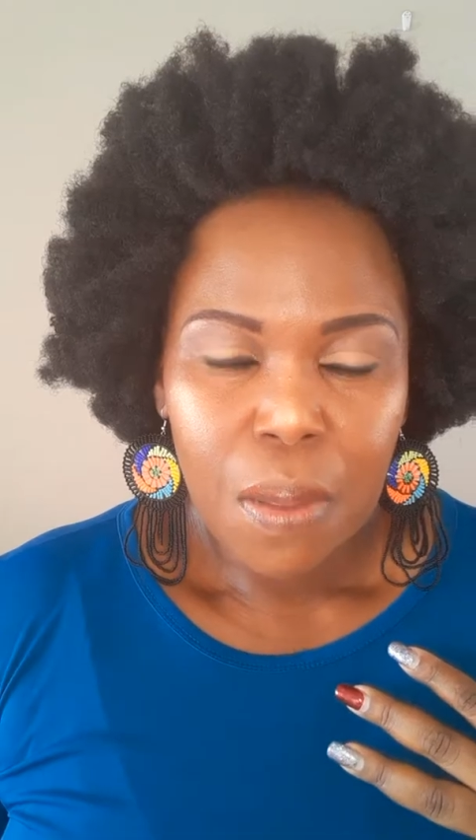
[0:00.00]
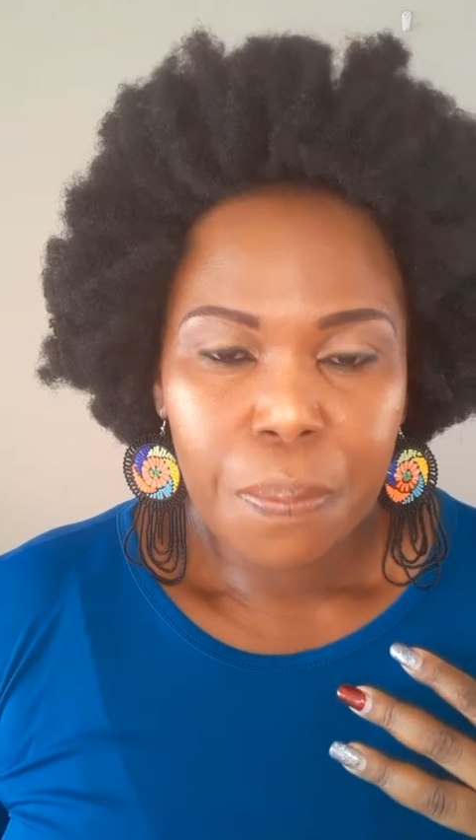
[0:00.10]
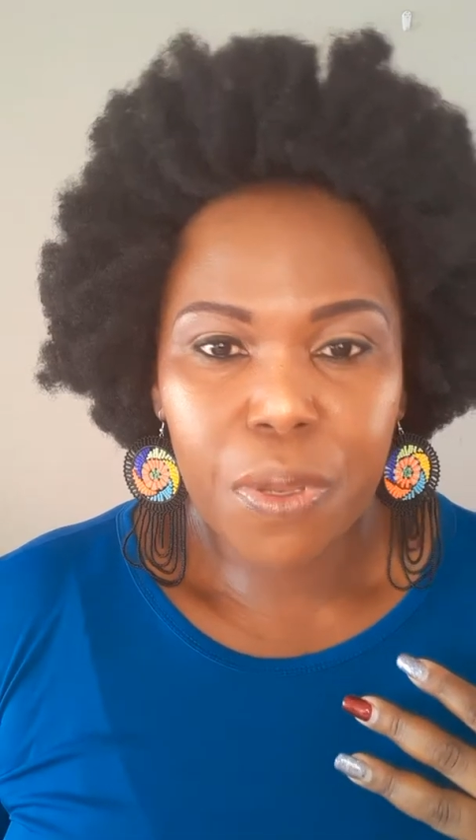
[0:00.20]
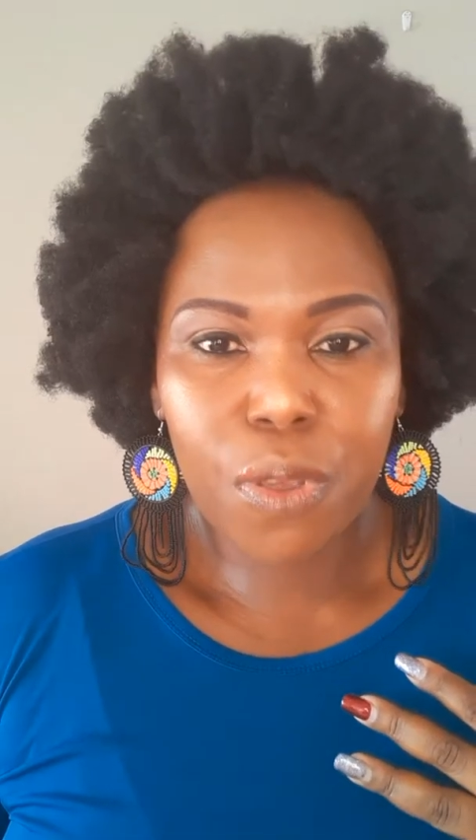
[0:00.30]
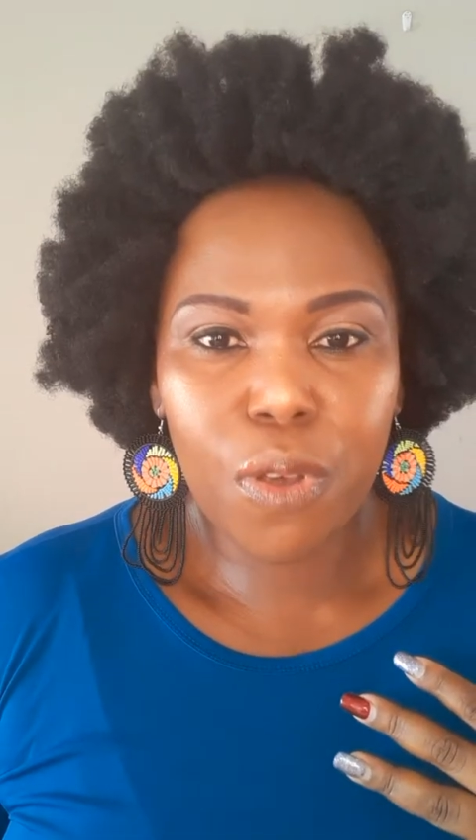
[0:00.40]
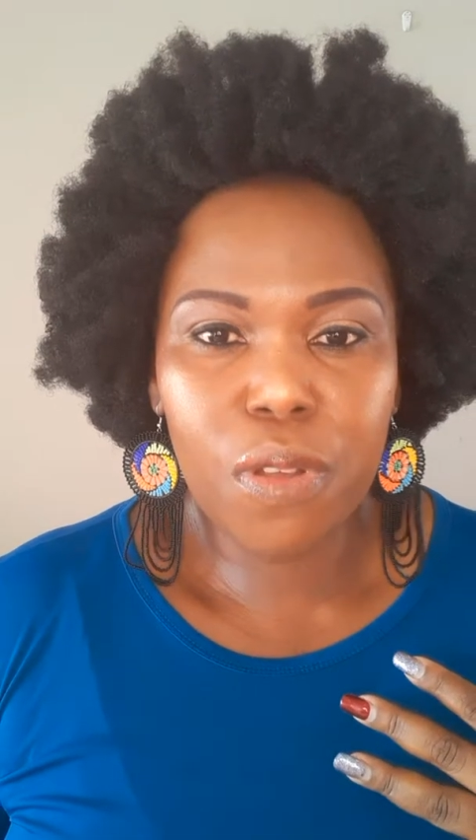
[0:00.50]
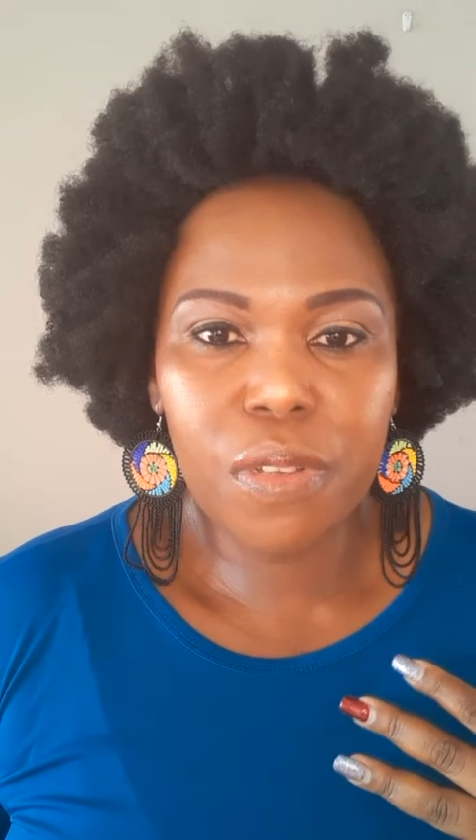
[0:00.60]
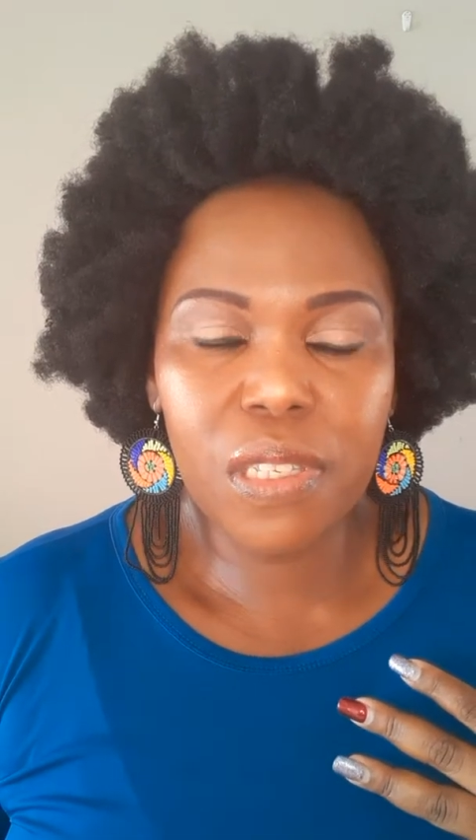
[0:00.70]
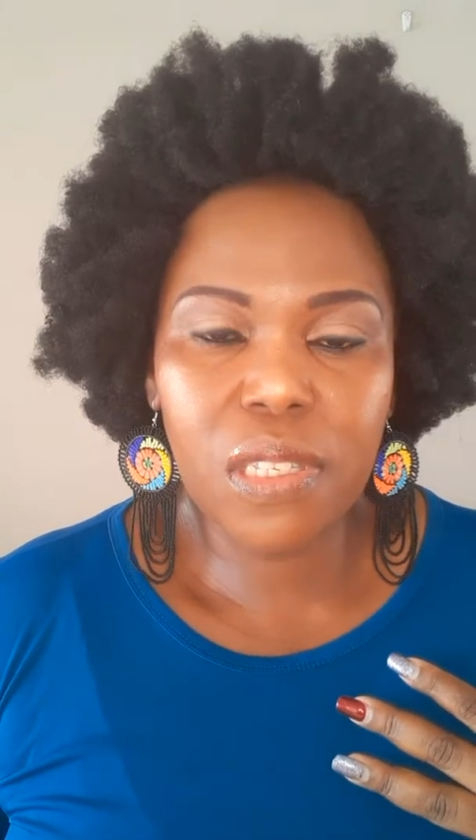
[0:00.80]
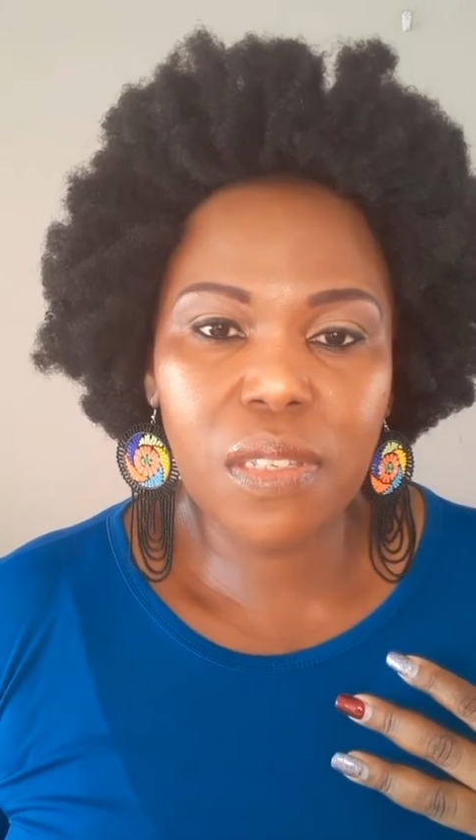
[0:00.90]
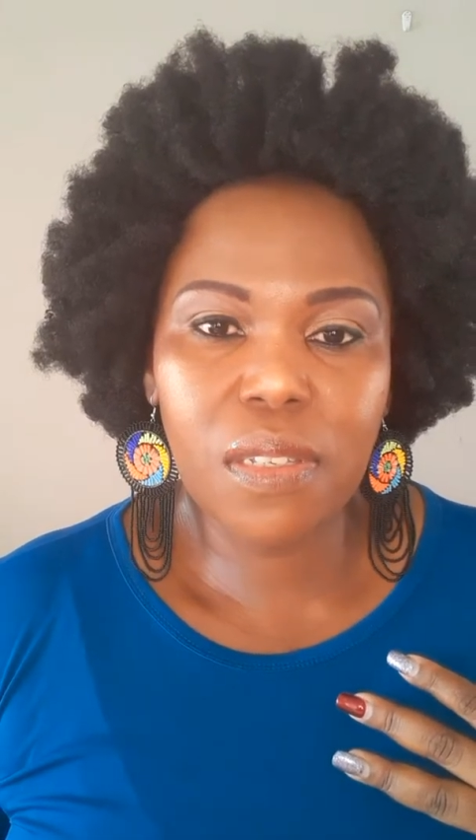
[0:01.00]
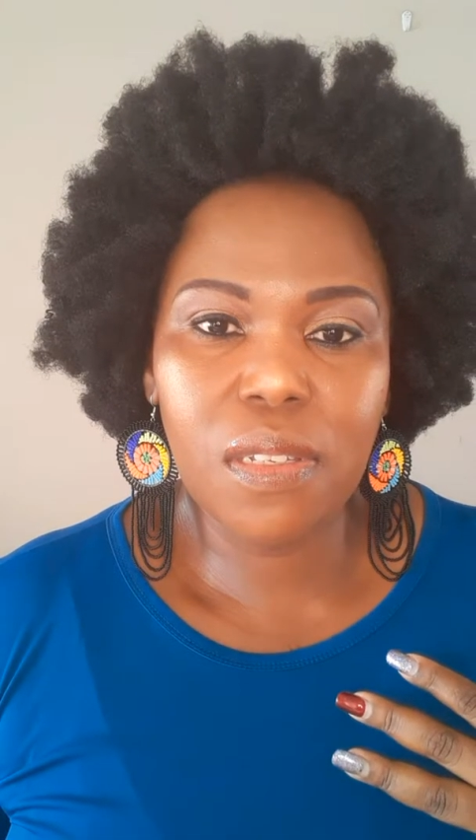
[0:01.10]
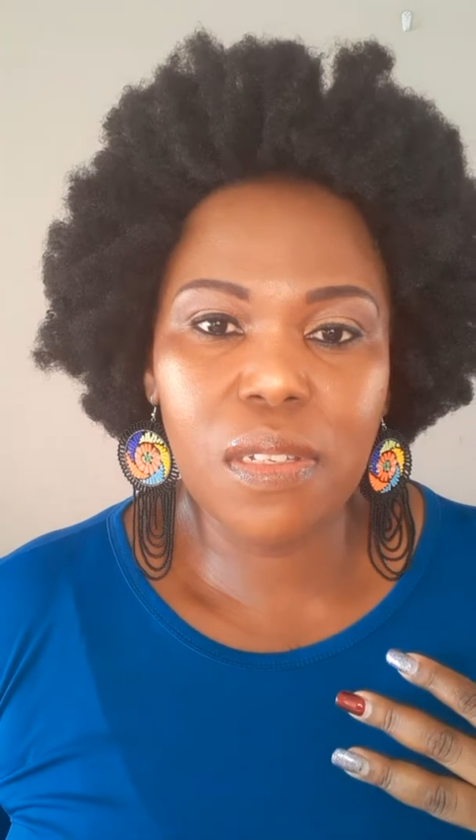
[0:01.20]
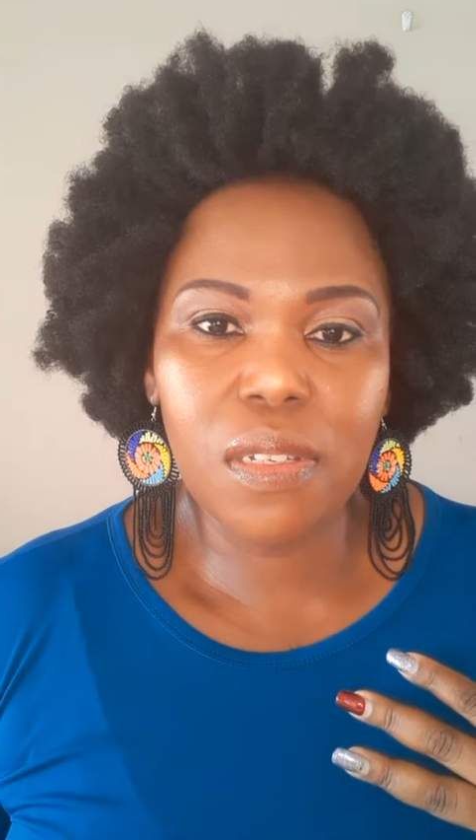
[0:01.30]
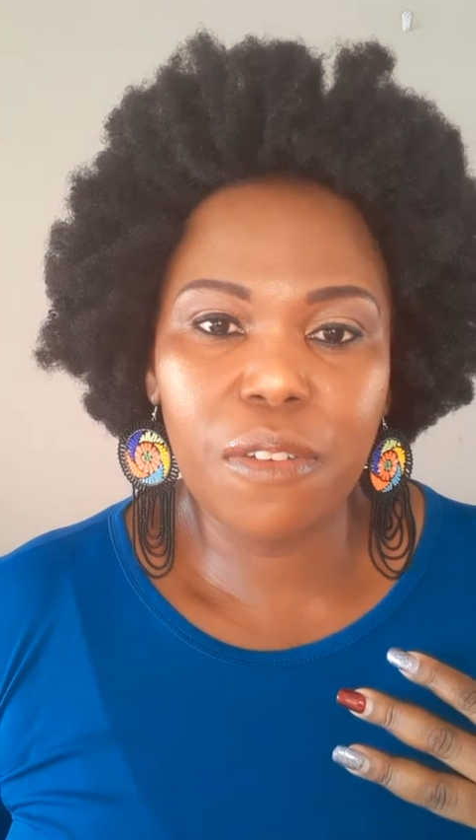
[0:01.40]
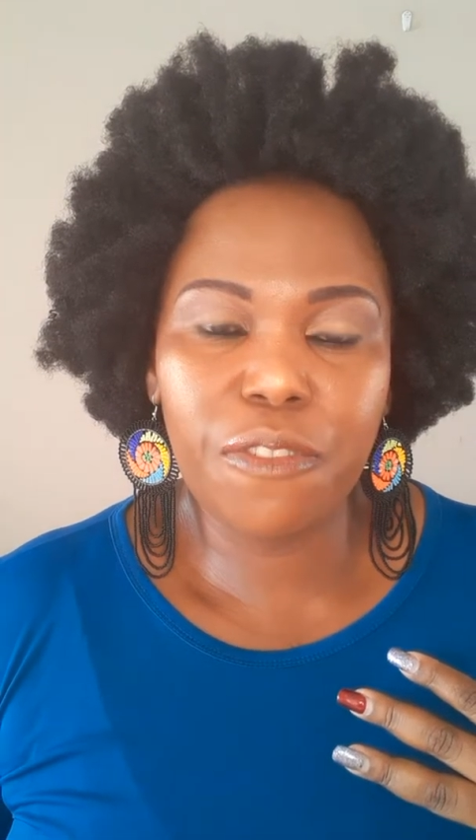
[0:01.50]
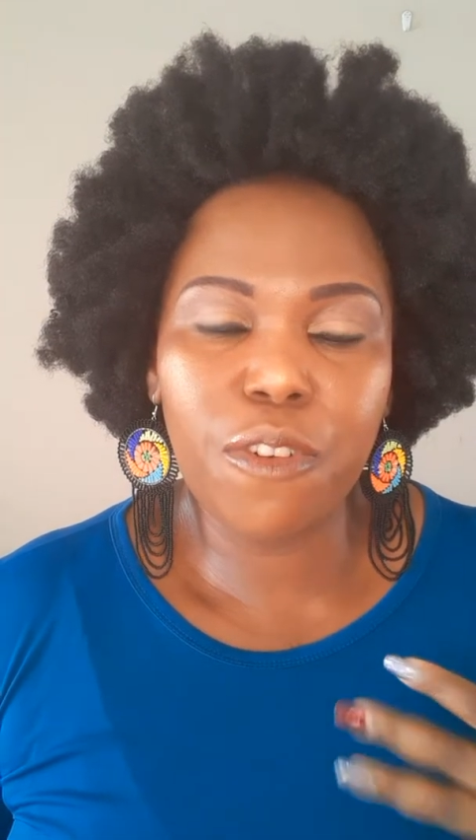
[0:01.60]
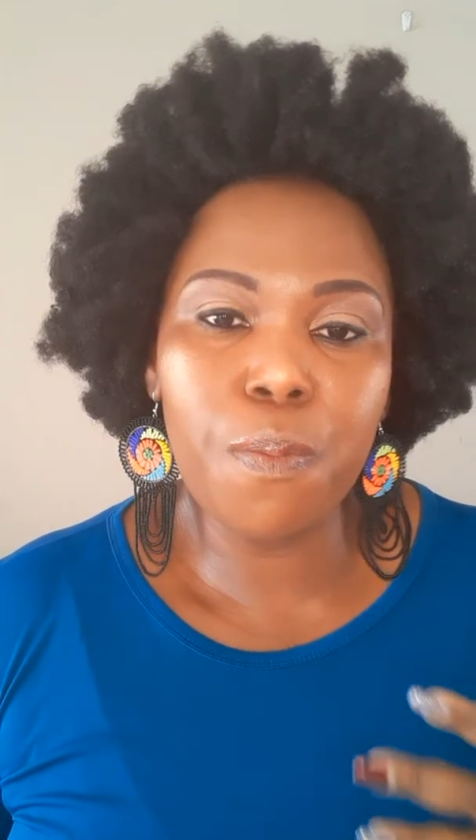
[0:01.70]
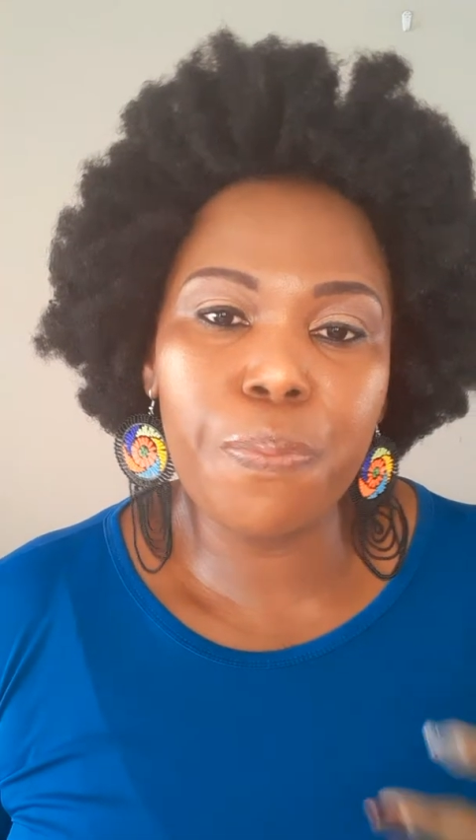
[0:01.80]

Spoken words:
Because from